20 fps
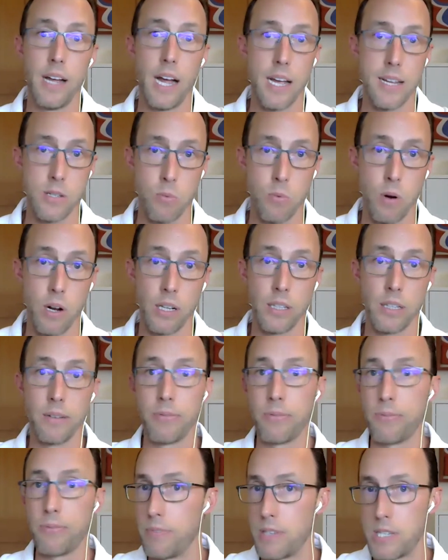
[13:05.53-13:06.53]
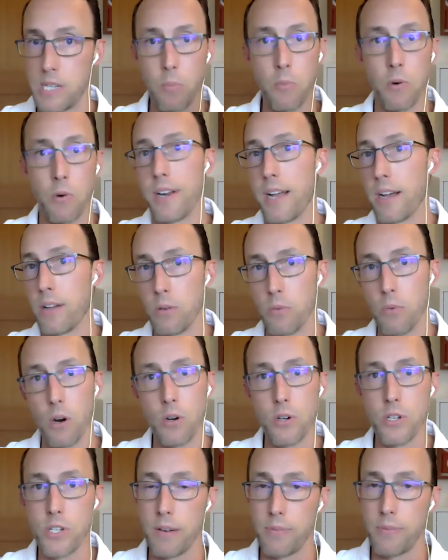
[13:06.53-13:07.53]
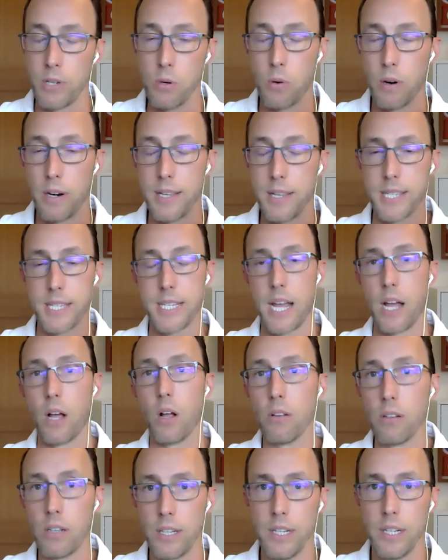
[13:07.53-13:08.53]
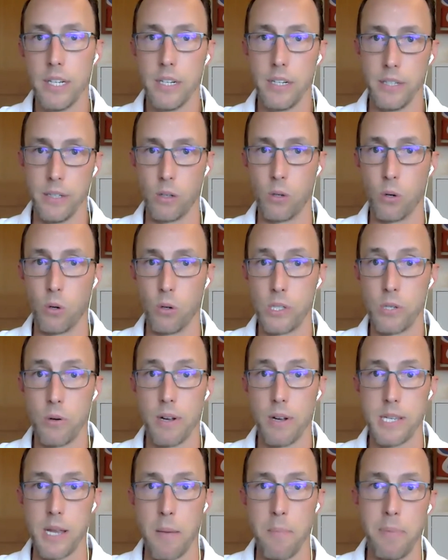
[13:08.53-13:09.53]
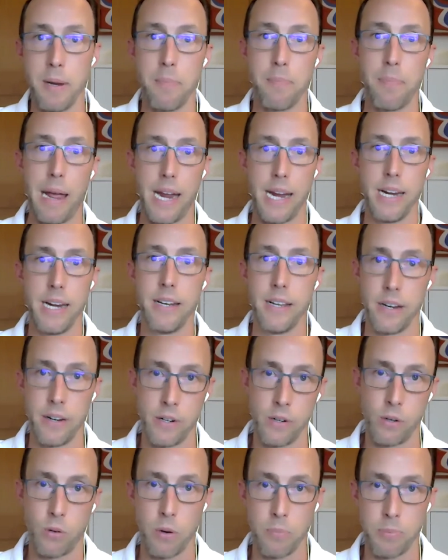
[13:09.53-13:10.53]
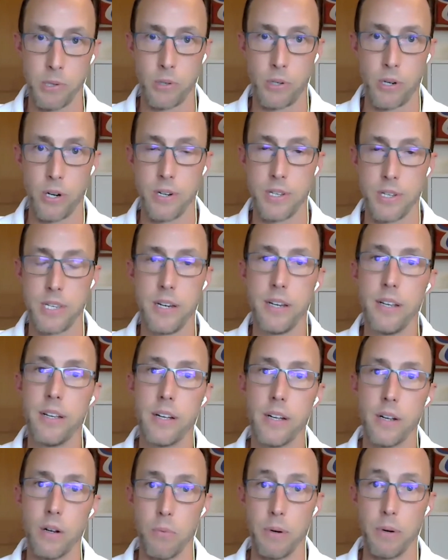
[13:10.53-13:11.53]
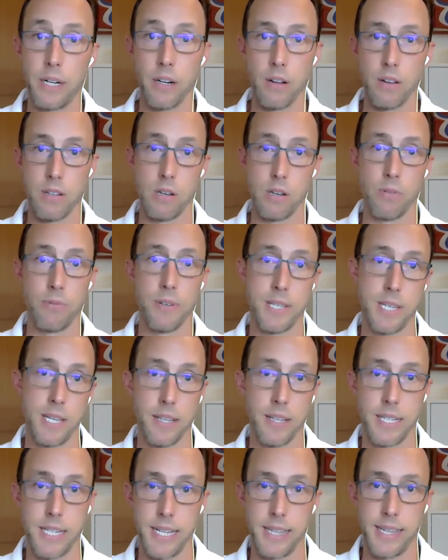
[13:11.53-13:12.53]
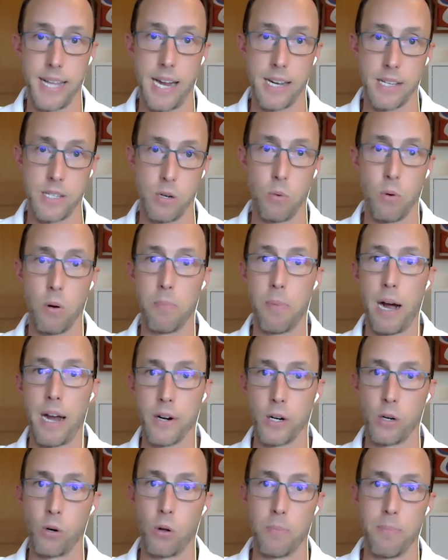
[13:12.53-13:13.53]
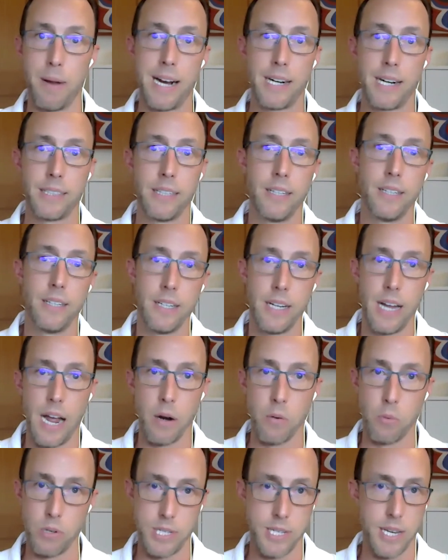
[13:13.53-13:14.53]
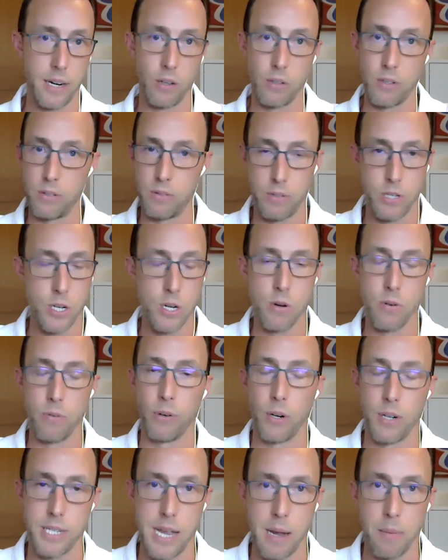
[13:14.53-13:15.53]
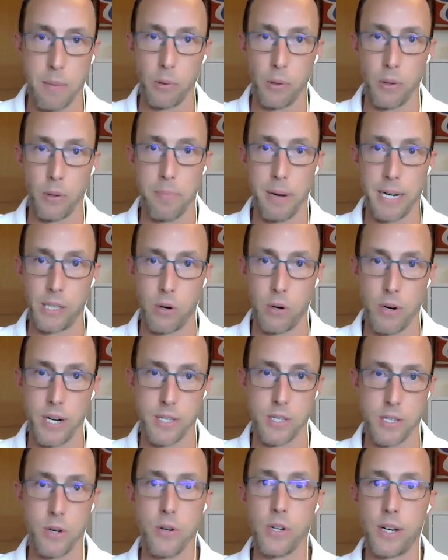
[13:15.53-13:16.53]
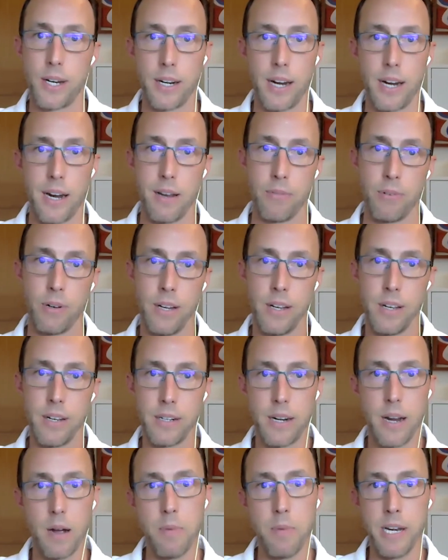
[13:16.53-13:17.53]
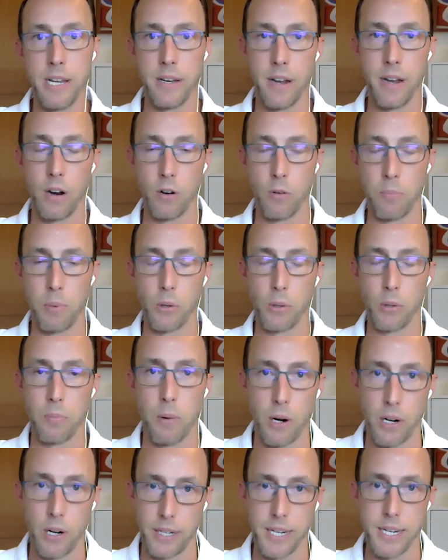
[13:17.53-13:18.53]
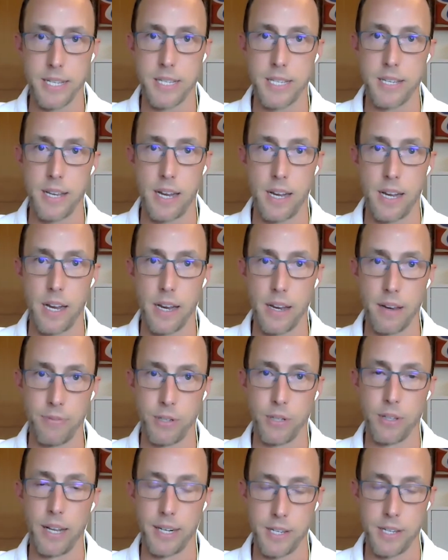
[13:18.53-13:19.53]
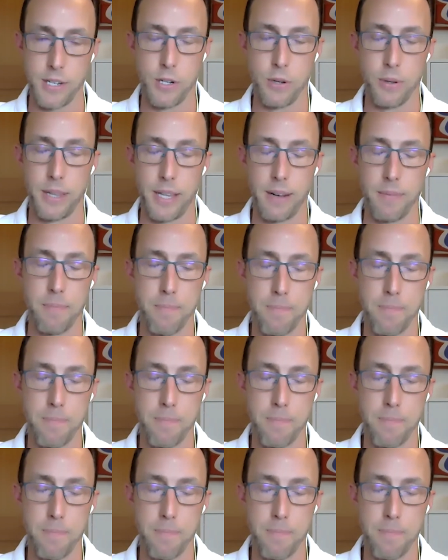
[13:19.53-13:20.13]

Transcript: As well, if somewhere down the road, Jeff, you want to sell your gold to us and be paid in a cryptocurrency, we can also facilitate that. So we'll buy your gold back and we'll settle to you, for example, in Bitcoin. So you can kind of come in and out of both markets if you'd like to do it.